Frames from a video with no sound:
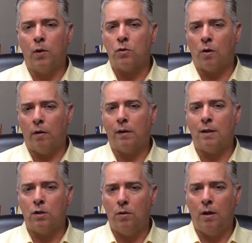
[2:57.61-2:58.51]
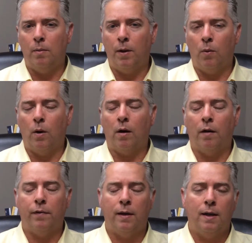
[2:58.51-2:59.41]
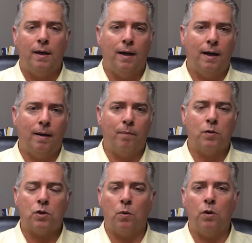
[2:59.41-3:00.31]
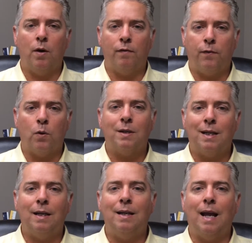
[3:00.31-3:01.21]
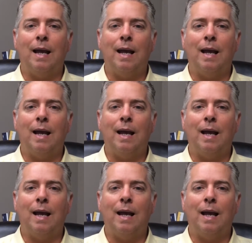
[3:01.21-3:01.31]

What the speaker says: Those are all things that you need to be aware of. So you have 14